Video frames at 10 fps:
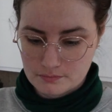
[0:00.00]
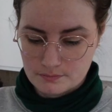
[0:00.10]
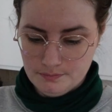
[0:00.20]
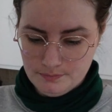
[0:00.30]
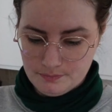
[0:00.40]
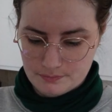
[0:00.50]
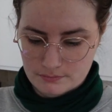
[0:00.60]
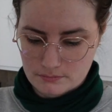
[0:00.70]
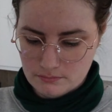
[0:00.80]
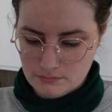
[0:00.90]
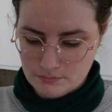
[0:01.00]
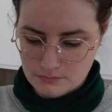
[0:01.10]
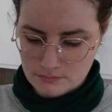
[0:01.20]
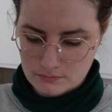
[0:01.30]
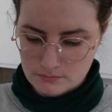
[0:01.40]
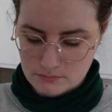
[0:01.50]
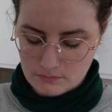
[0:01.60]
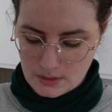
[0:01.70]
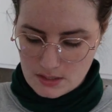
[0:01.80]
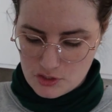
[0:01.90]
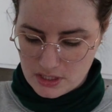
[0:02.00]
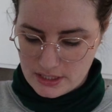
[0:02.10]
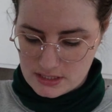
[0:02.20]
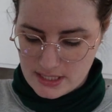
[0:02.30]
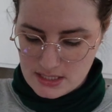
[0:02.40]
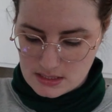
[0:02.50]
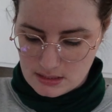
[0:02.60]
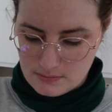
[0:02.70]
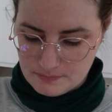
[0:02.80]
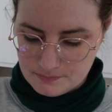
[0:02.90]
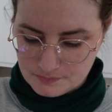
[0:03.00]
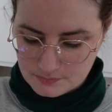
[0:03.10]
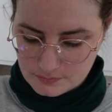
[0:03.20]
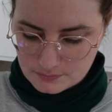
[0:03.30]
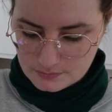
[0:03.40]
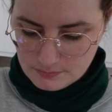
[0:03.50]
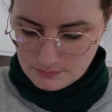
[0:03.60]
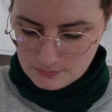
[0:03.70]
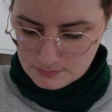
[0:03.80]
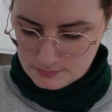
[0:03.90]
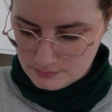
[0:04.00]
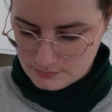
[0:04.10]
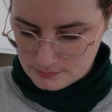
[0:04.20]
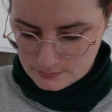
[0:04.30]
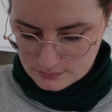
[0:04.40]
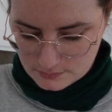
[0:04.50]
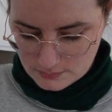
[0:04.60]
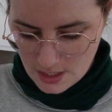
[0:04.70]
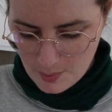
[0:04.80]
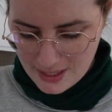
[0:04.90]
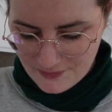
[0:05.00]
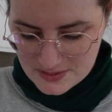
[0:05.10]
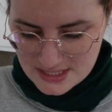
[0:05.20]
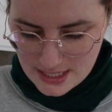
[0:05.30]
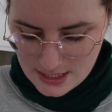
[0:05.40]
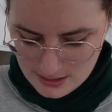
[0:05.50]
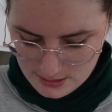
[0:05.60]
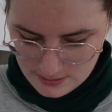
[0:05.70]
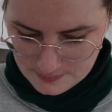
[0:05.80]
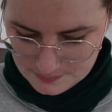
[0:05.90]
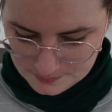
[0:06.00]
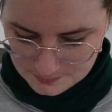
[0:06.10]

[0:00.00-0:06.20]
Hmm. Actually kind of tasty. How do I get this out of here?